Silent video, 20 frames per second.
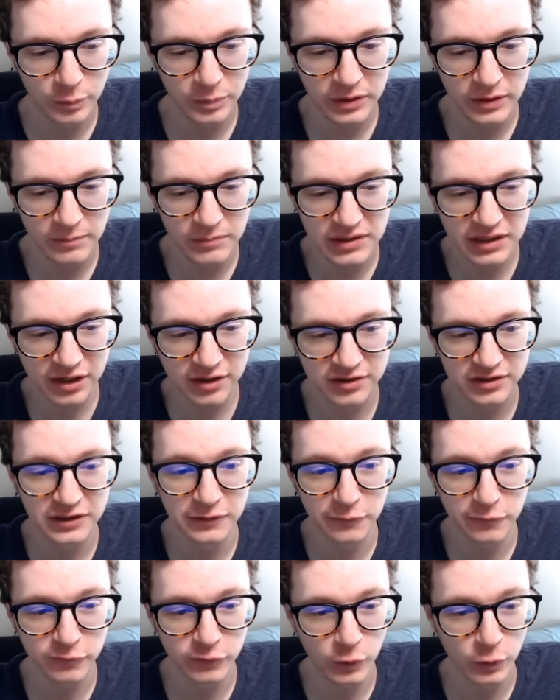bit because
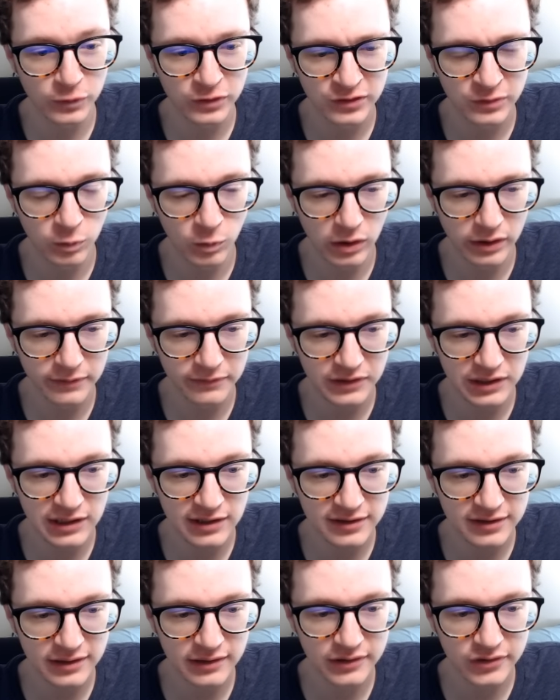the first one of
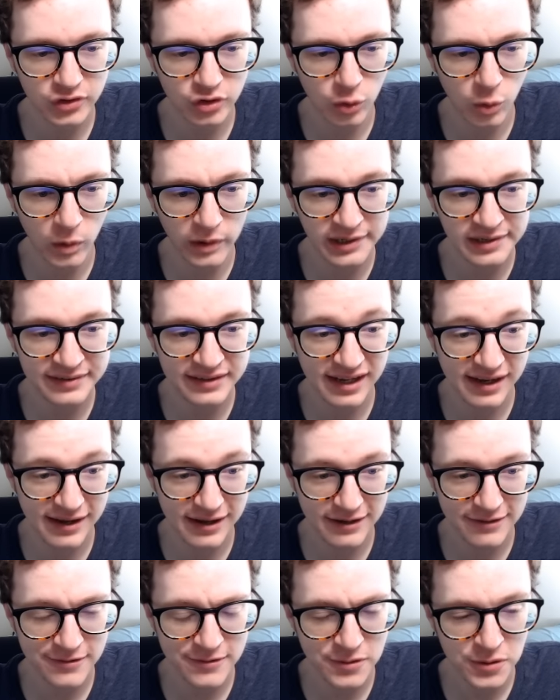these is
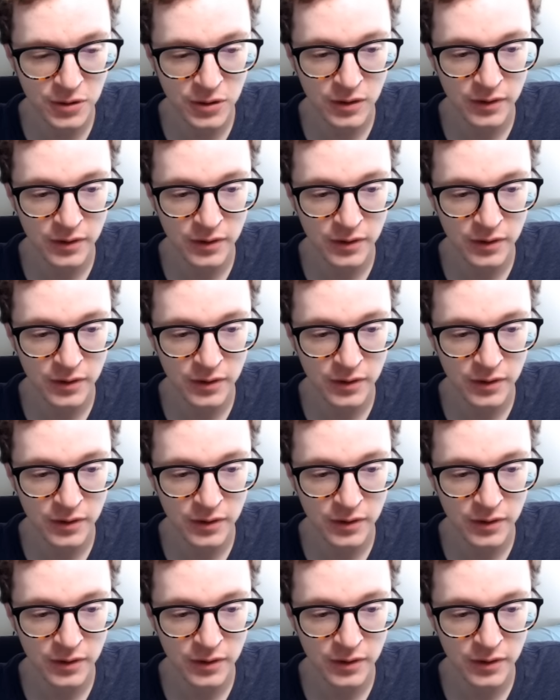2010.